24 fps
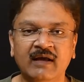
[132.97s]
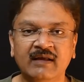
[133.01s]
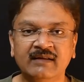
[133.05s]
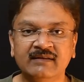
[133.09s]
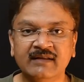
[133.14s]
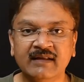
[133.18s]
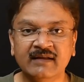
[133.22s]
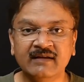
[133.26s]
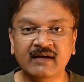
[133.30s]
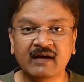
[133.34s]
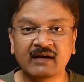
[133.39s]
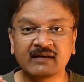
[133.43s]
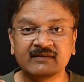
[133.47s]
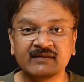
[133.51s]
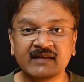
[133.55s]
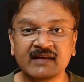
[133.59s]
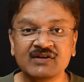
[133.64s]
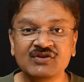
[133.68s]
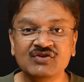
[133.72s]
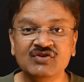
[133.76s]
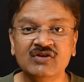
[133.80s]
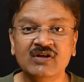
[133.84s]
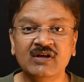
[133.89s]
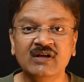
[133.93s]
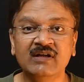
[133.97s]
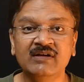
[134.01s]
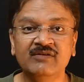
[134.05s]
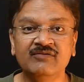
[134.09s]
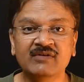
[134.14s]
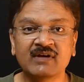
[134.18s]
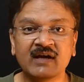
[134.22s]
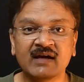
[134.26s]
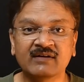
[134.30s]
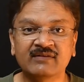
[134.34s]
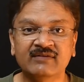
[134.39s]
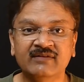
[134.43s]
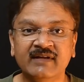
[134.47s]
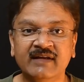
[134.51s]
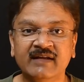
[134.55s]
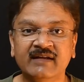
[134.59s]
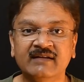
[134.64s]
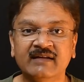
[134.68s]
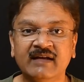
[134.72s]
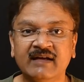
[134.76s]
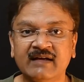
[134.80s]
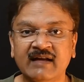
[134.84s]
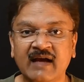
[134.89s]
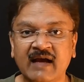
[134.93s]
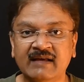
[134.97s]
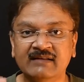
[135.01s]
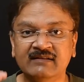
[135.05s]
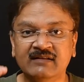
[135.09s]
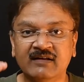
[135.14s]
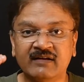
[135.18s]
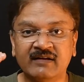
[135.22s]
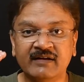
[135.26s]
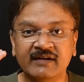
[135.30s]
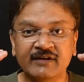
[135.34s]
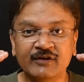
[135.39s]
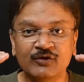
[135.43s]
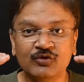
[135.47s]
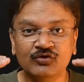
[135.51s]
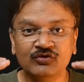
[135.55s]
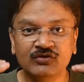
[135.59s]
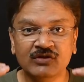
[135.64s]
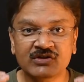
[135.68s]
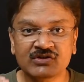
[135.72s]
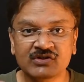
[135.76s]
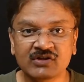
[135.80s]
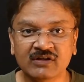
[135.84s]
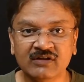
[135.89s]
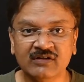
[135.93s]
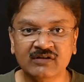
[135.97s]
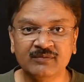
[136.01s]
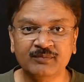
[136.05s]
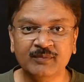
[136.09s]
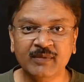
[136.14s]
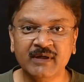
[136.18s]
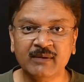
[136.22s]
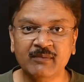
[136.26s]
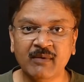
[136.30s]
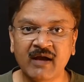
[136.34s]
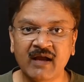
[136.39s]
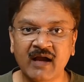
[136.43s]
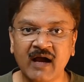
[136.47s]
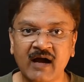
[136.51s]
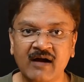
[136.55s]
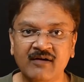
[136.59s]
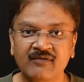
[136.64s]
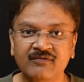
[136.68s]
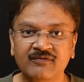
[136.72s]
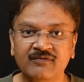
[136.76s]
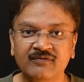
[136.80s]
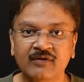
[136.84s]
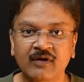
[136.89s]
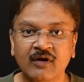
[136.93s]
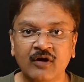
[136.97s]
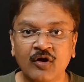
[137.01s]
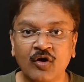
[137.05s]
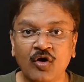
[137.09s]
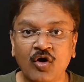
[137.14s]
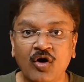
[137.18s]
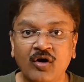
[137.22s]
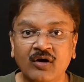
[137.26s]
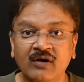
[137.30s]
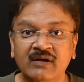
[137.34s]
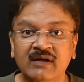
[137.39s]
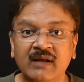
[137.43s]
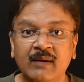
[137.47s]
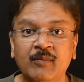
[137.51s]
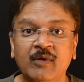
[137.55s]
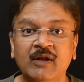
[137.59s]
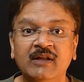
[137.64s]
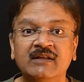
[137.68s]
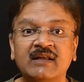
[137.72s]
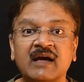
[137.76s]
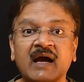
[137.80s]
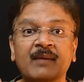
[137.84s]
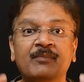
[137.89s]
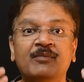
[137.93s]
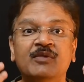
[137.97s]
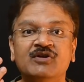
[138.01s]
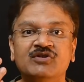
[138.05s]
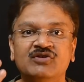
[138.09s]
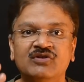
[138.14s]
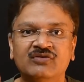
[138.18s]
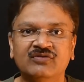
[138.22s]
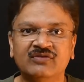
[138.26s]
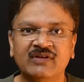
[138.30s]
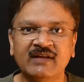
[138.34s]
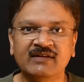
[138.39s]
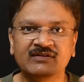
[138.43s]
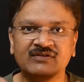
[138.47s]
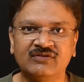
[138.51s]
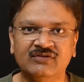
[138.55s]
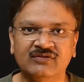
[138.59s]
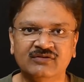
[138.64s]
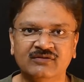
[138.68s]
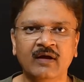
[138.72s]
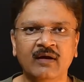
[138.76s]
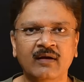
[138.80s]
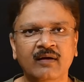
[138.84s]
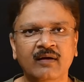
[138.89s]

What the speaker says: then essentially we are saying that either reduce the shutter speed by half or double the aperture size.